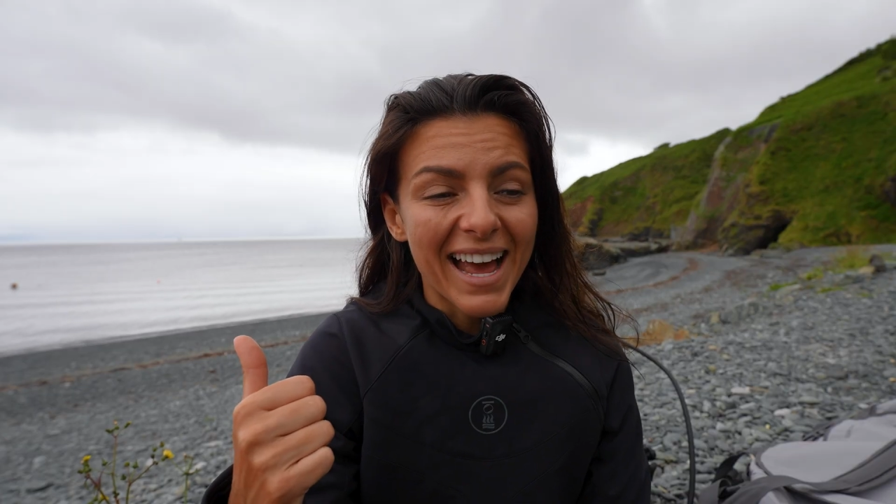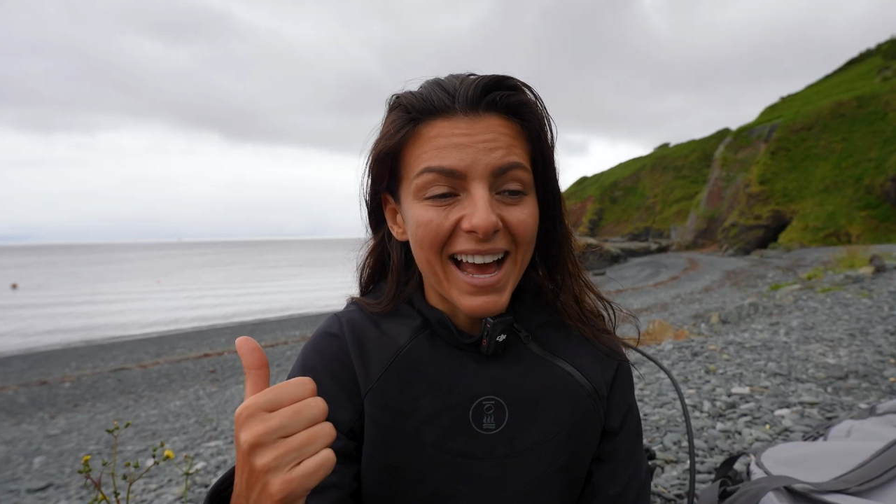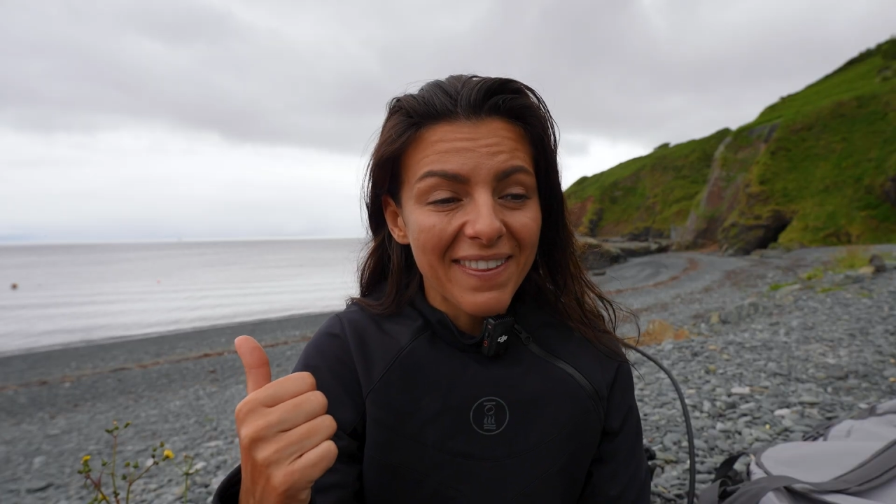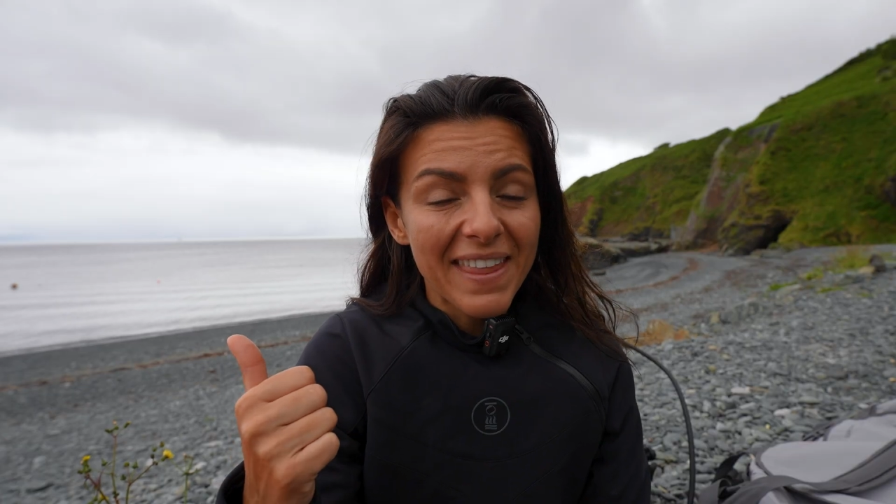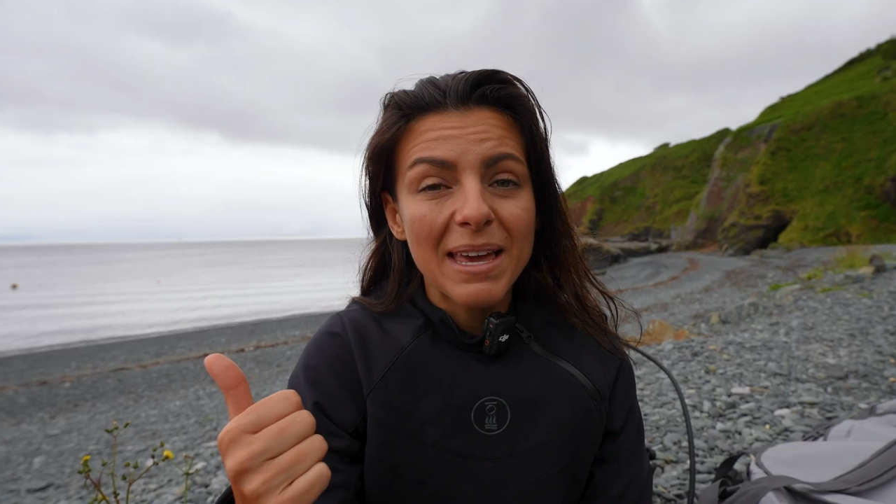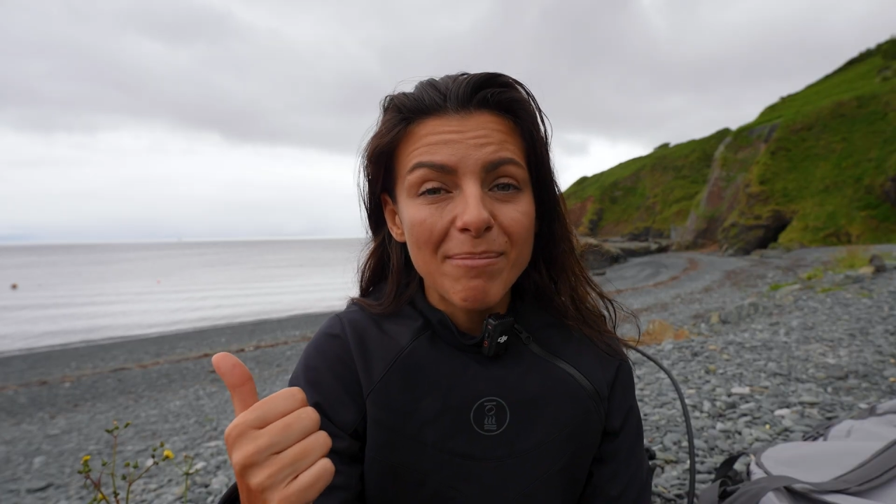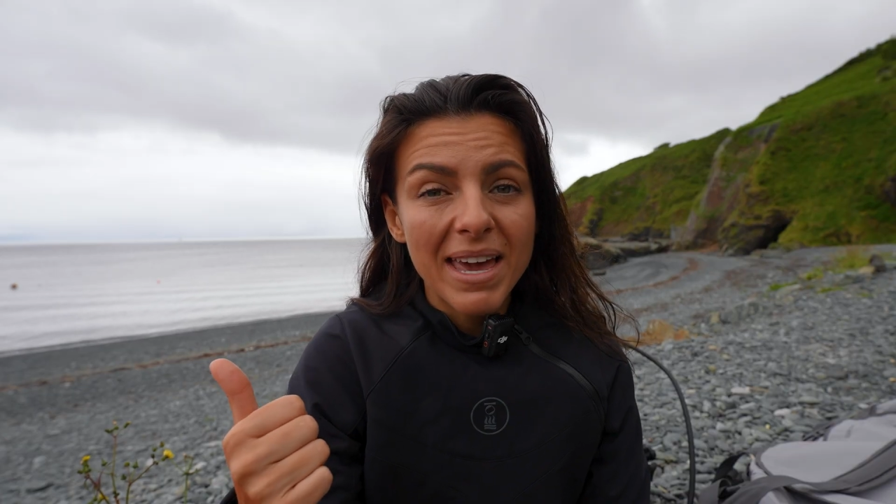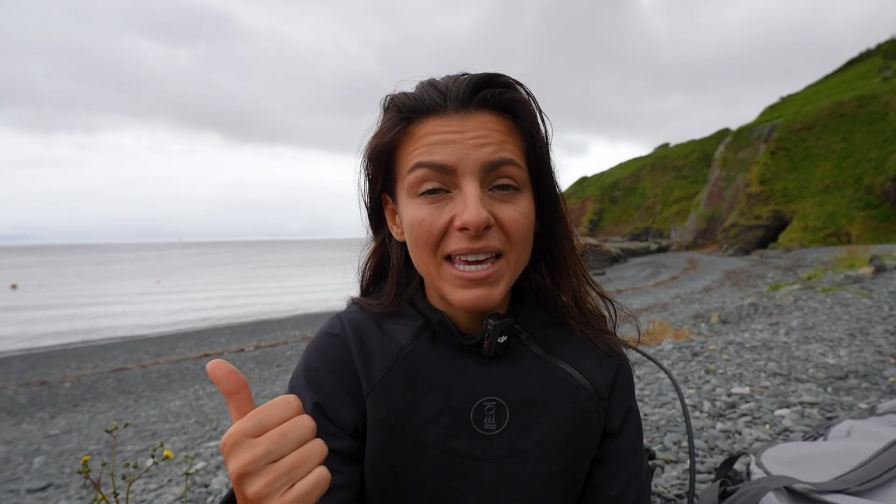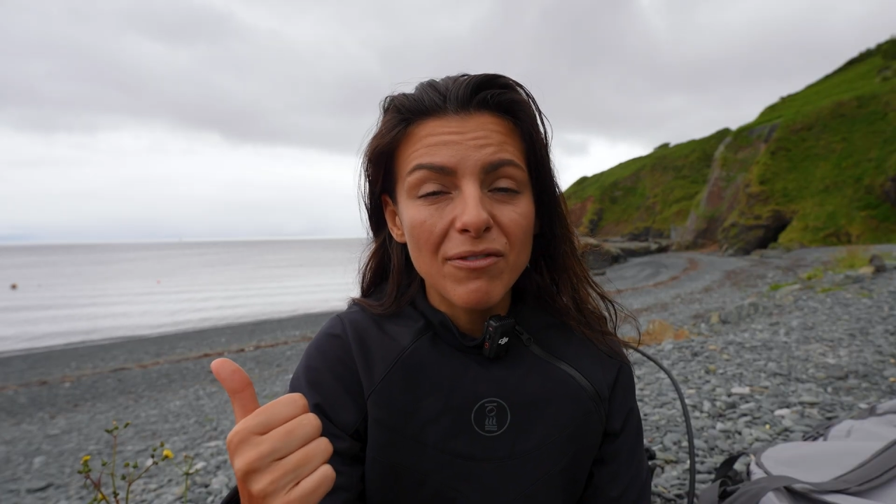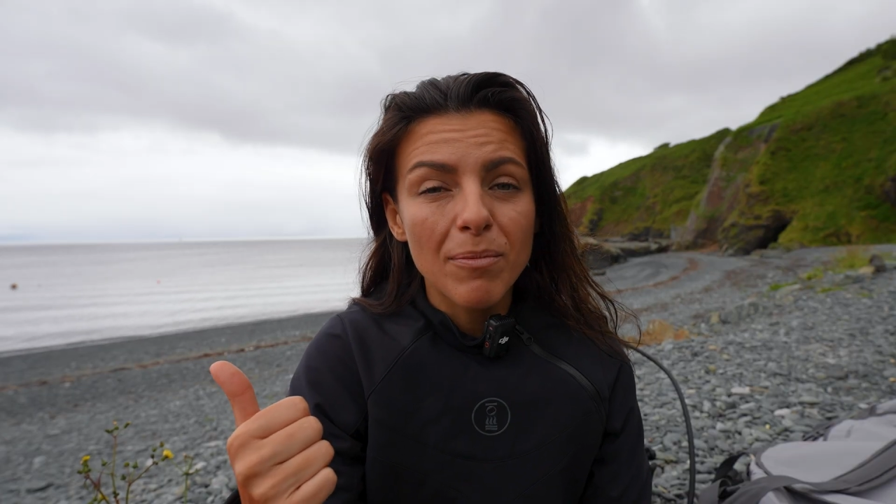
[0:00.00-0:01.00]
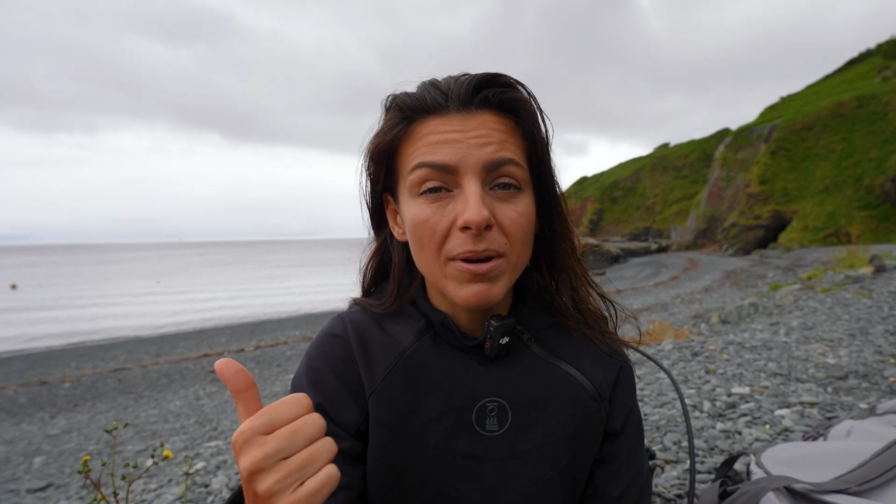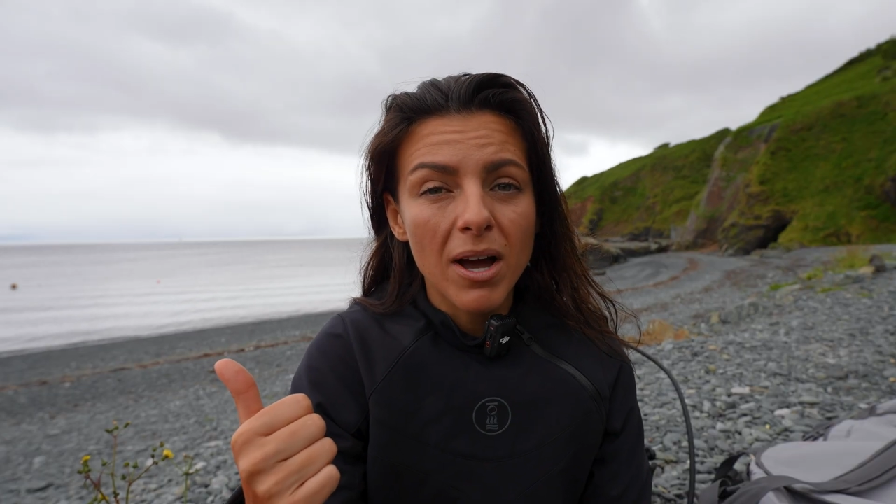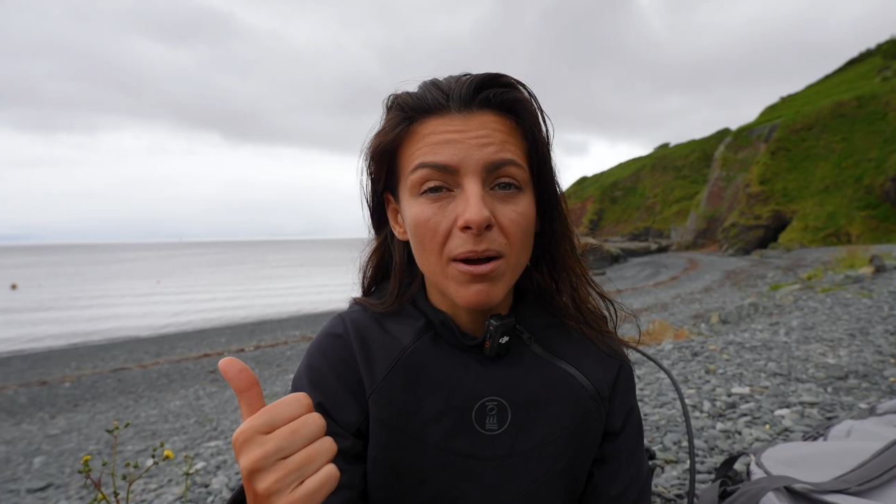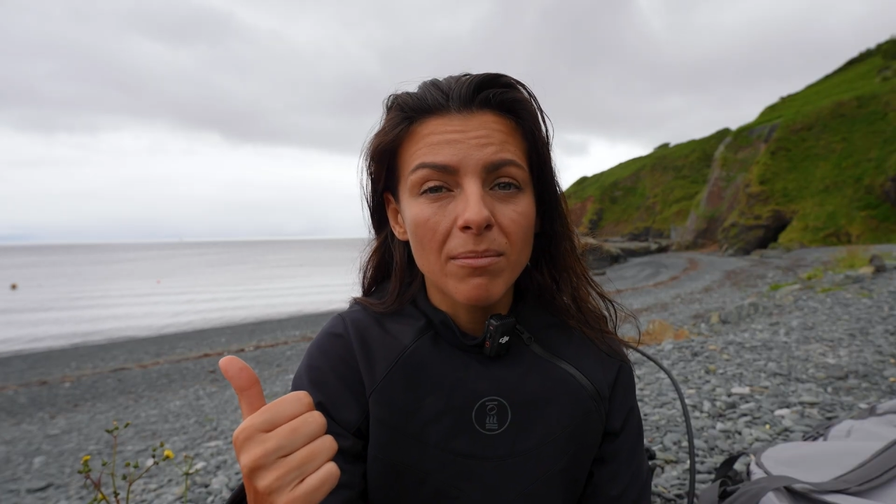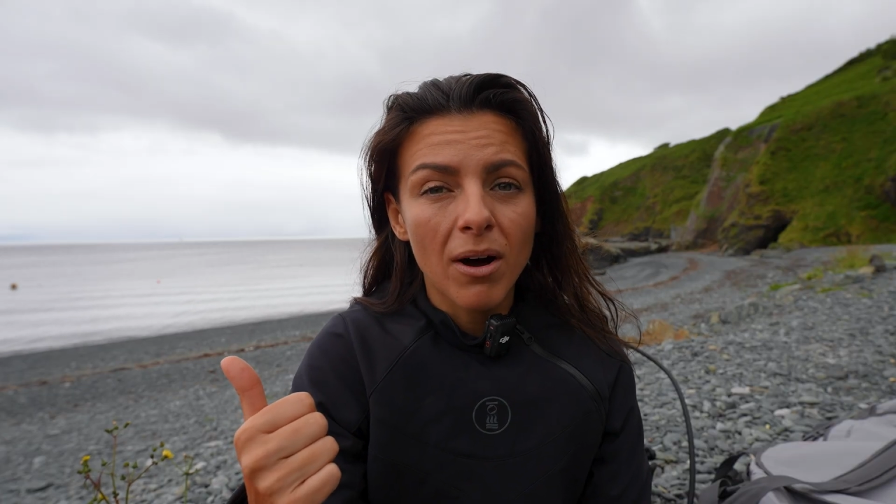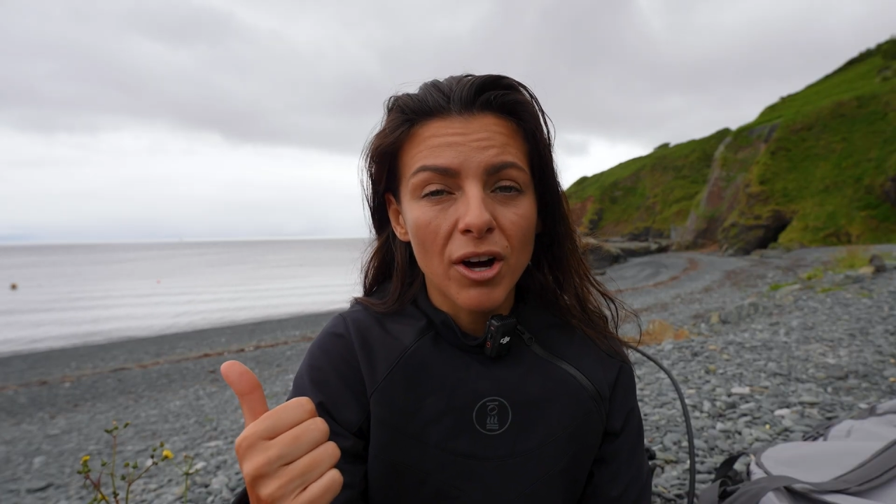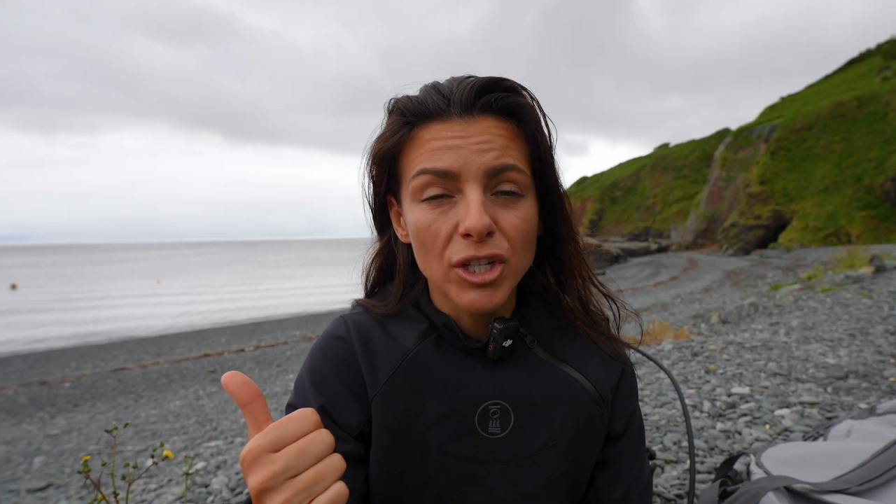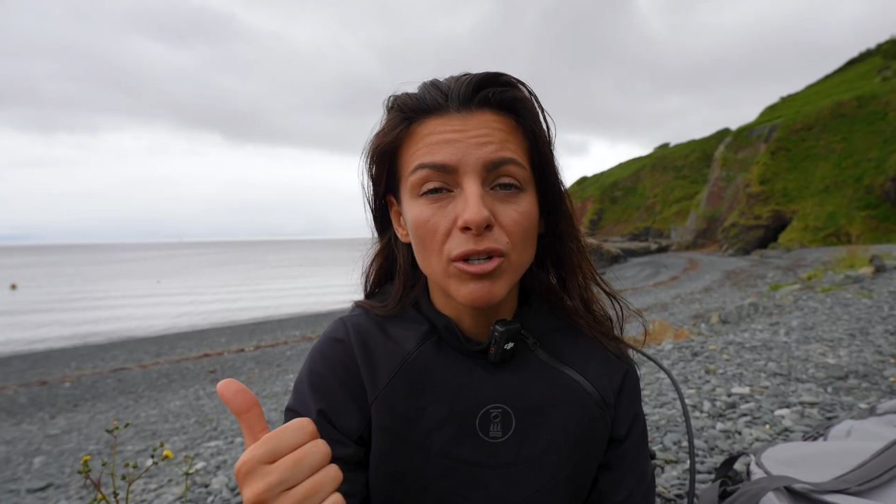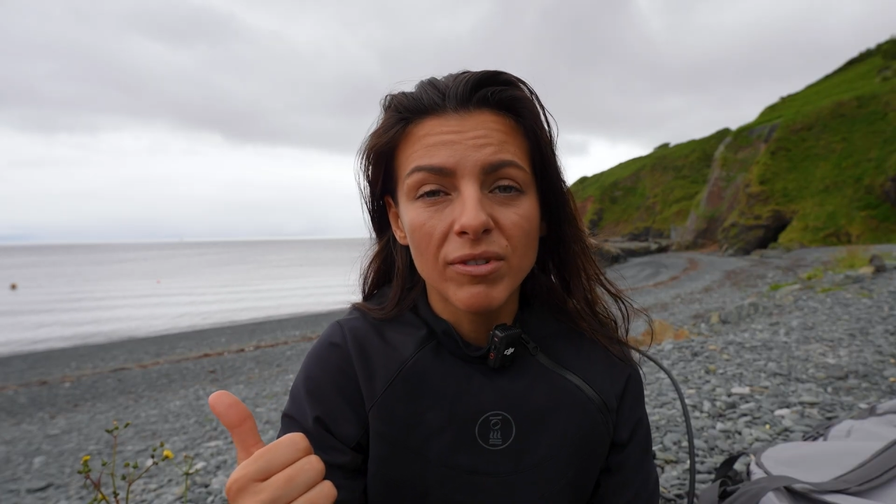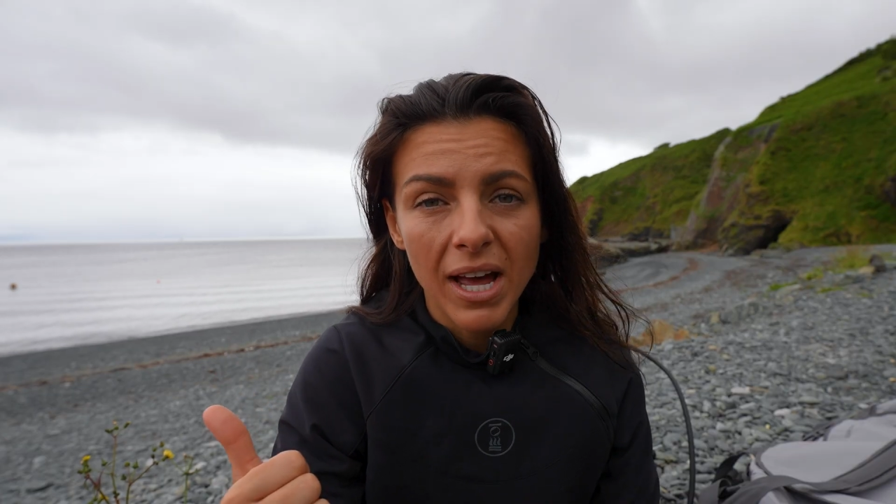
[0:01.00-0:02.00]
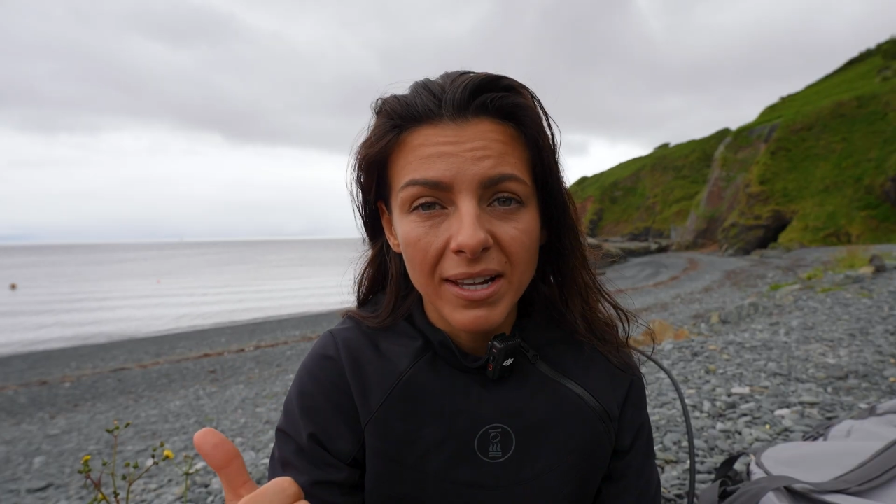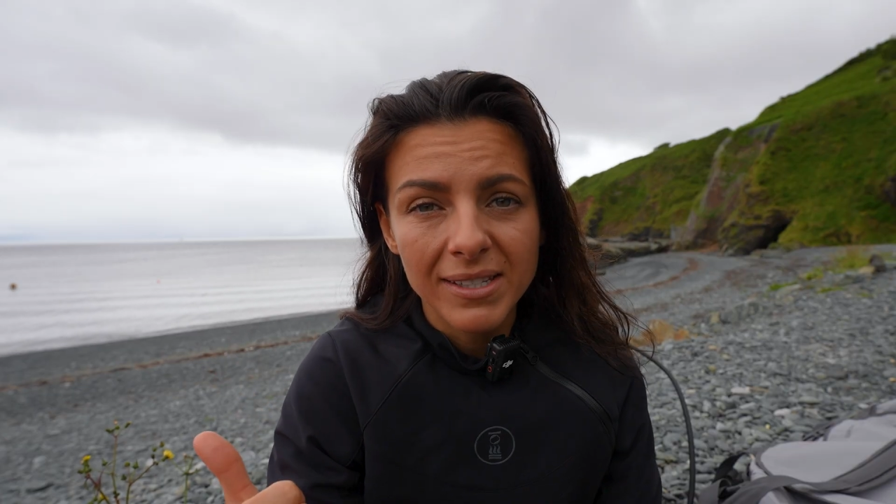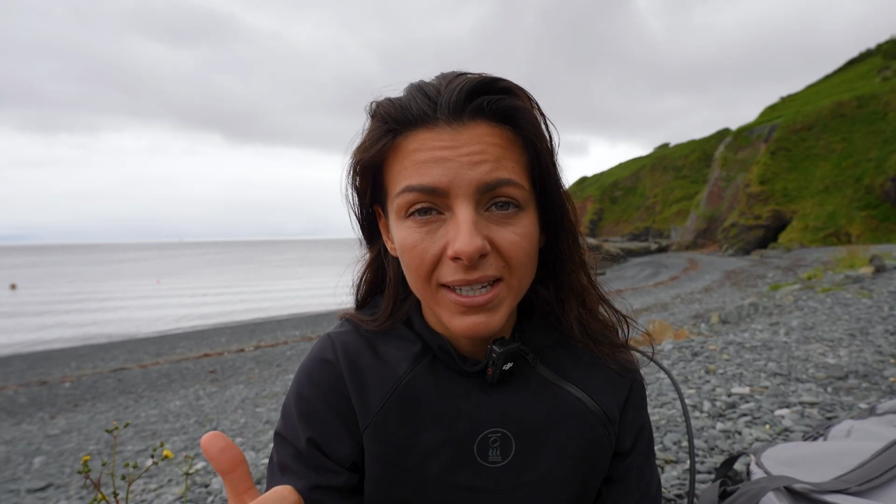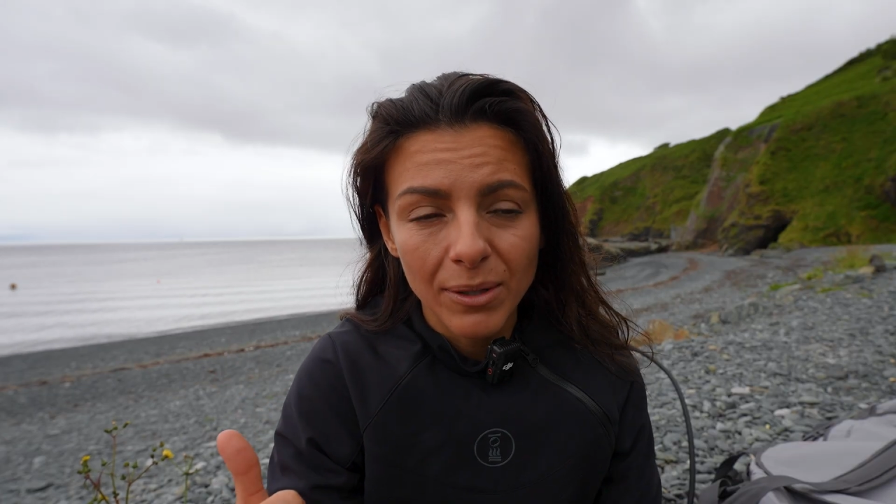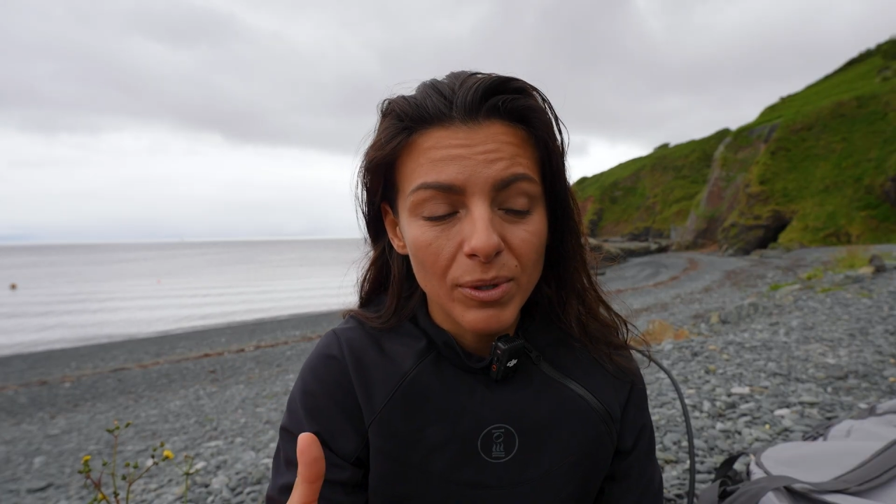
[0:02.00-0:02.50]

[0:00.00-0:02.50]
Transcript: and they may even become our new reality.